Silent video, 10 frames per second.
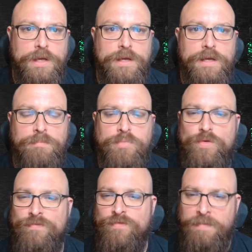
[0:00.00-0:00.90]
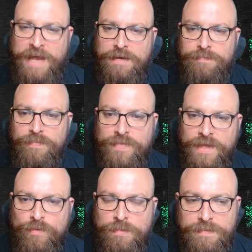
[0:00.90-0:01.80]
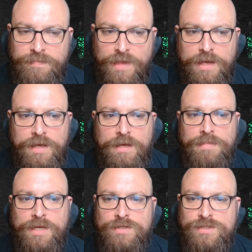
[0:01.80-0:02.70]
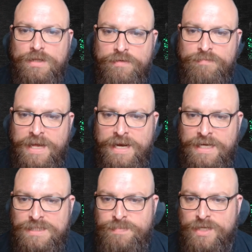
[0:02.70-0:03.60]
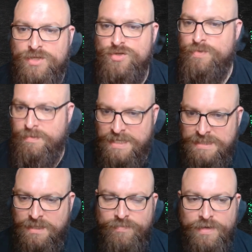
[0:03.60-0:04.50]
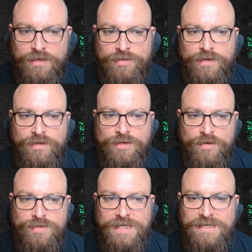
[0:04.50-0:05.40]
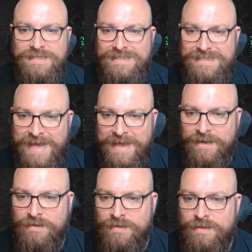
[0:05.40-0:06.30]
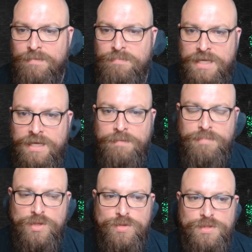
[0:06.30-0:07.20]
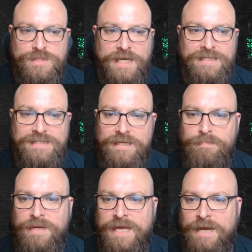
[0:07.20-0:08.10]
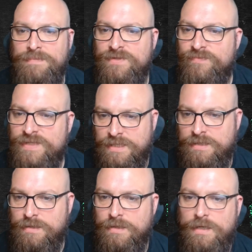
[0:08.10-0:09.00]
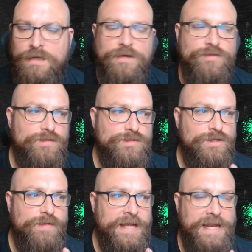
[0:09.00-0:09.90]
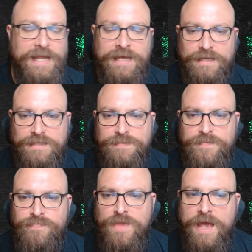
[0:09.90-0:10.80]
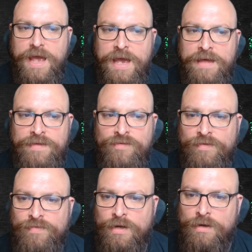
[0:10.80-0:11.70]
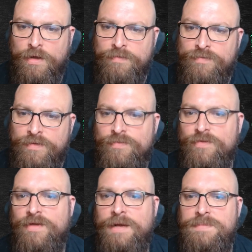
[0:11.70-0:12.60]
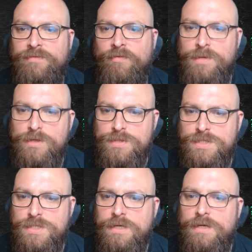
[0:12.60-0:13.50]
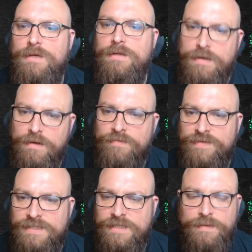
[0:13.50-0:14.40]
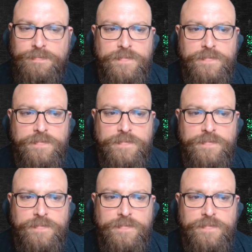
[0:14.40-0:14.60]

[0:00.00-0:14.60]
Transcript: important for men than women, because a lot of men I speak to, and myself included, don't understand that they're being abused until it becomes physical. So until they're getting hit. And there's often a lot of different types of abuse that aren't physical.